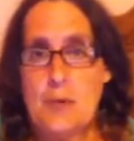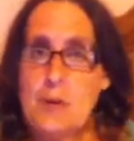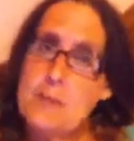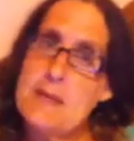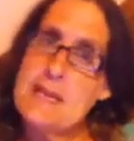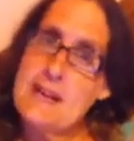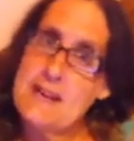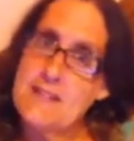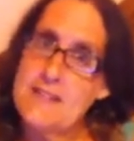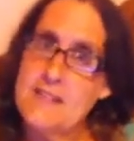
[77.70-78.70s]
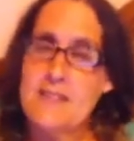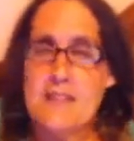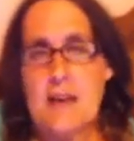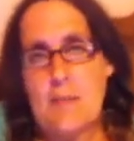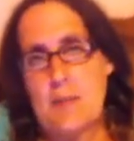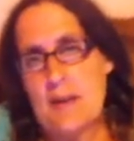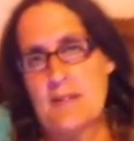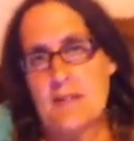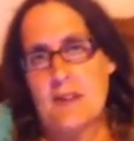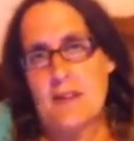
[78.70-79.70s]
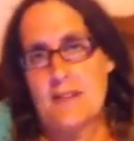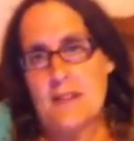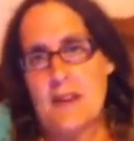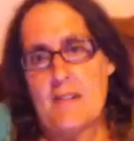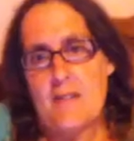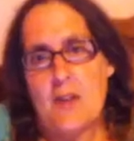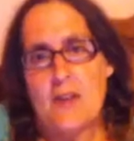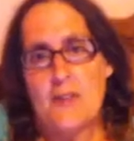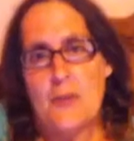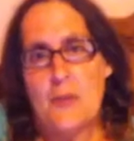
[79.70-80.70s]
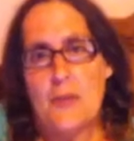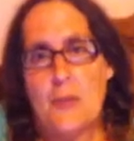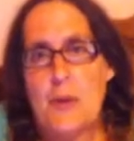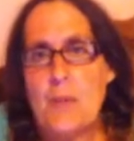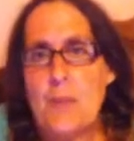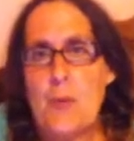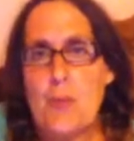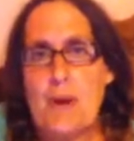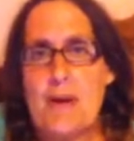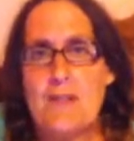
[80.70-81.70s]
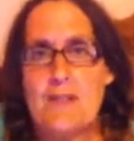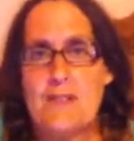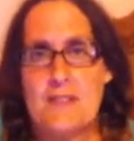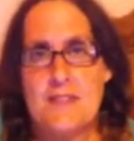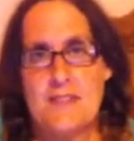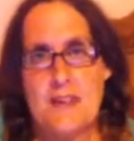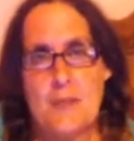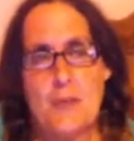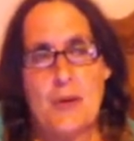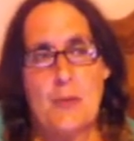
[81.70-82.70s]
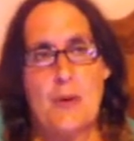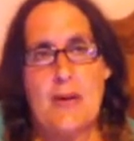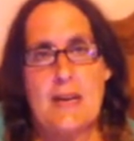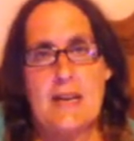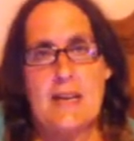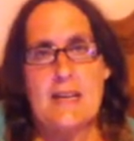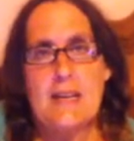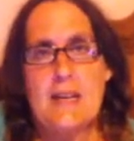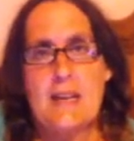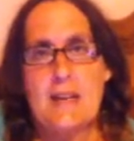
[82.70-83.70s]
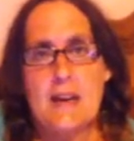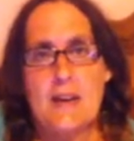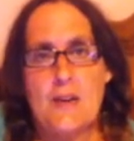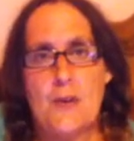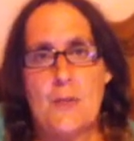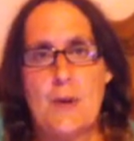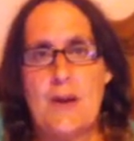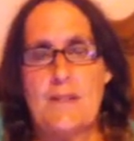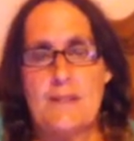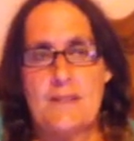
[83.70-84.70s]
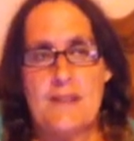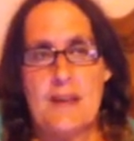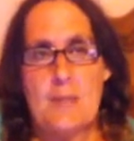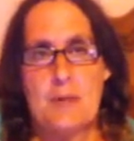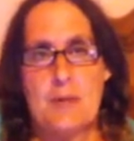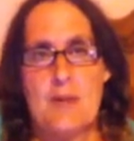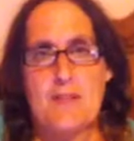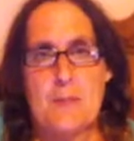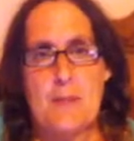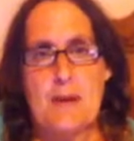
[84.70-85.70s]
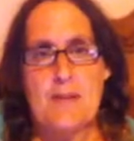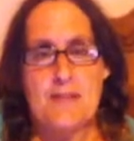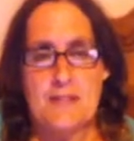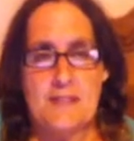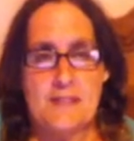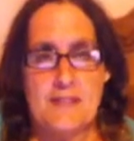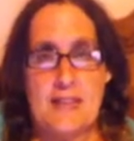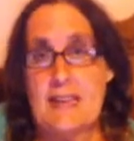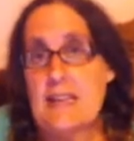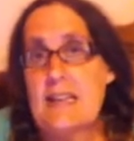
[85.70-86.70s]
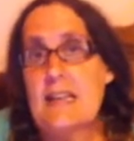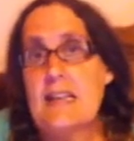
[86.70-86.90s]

bring me down to 69 pounds loss, and I have lost only one more pound since then when I weighed in. Got home weighing the same and lost a pound since then.